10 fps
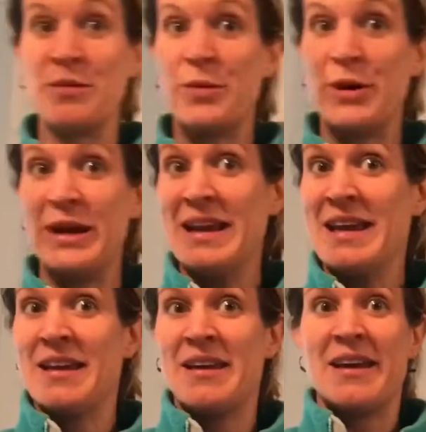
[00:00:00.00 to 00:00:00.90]
put
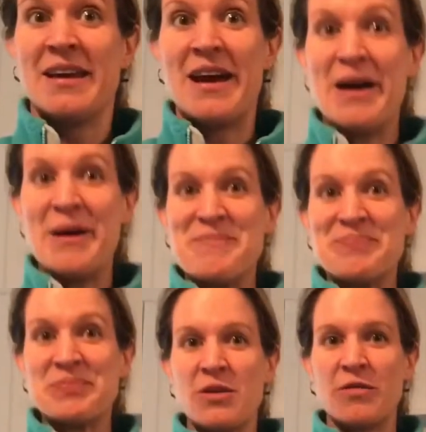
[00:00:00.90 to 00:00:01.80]

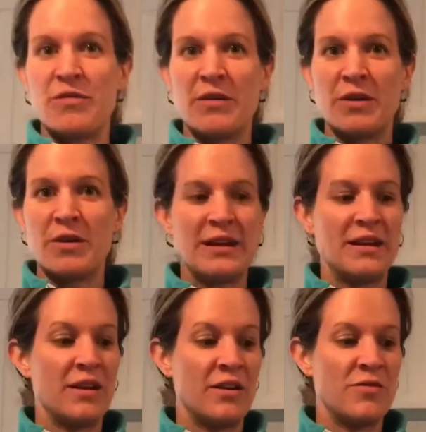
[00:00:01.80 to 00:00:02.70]
your favorite nut in
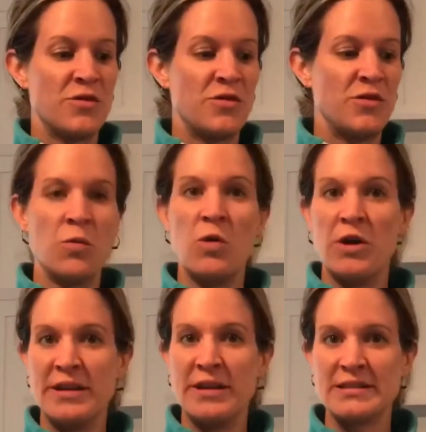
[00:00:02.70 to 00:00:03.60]
here. I'm just using
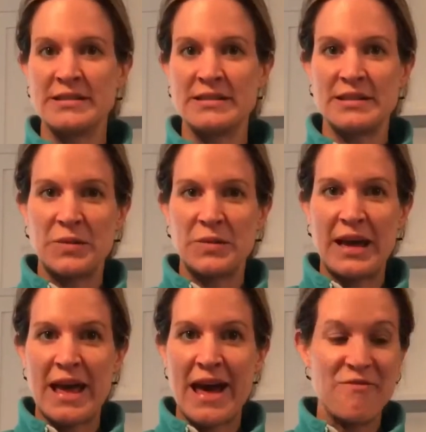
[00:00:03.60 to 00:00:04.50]
walnuts because this is what I
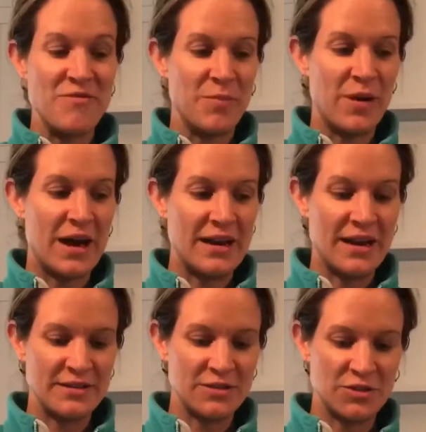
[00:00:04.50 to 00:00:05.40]
have. Pine
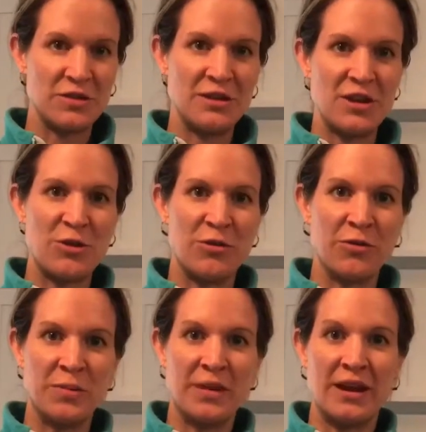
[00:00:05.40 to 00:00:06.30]
nuts are traditional,
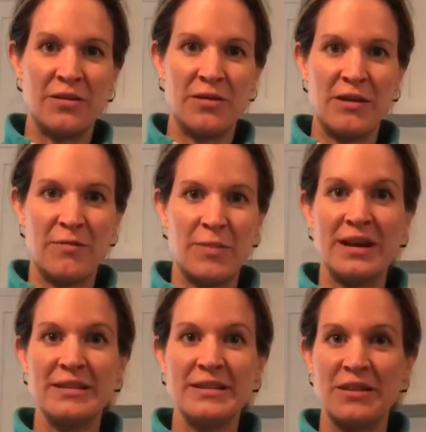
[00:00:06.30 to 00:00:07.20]
but I don't have pine
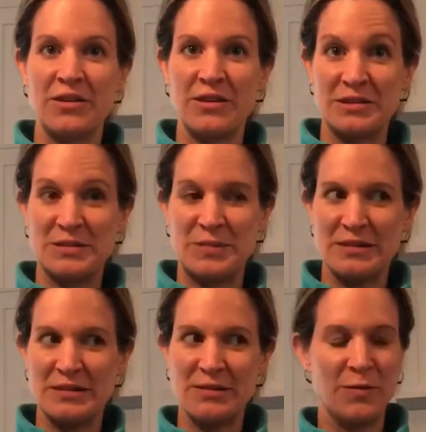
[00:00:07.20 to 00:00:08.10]
nuts and they're
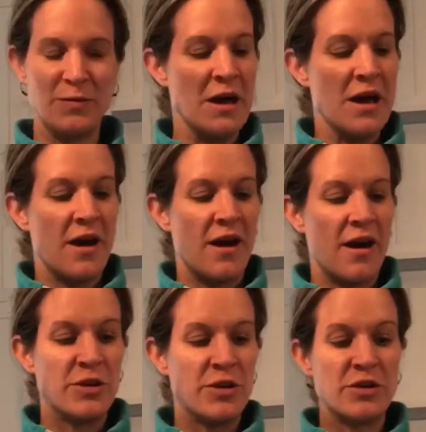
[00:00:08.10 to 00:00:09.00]
expensive.
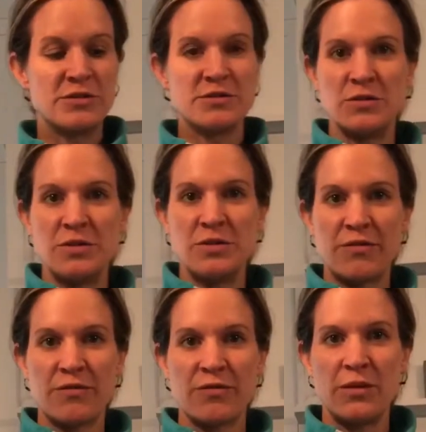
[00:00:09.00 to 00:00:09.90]
You can also do
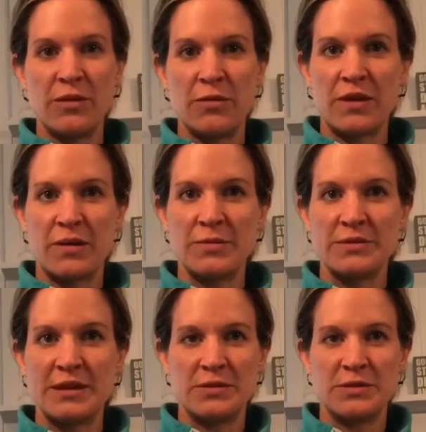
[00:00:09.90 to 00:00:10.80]
nut-free with a couple
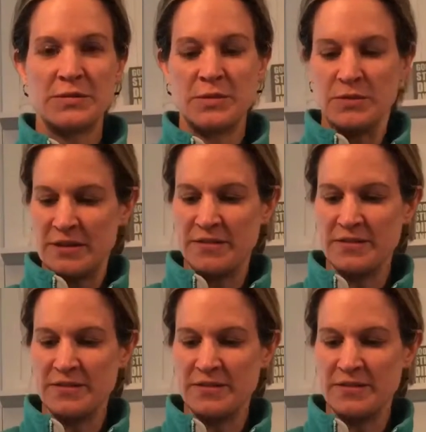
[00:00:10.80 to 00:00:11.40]
tablespoons of